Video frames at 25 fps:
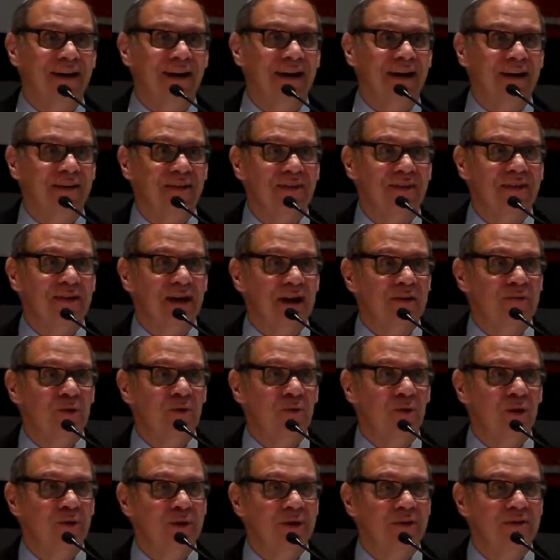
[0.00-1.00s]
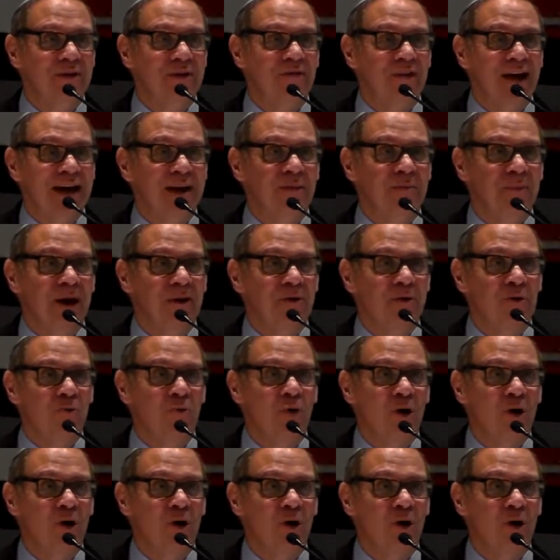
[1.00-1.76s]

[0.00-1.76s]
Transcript: I think I quoted, if I had to pay you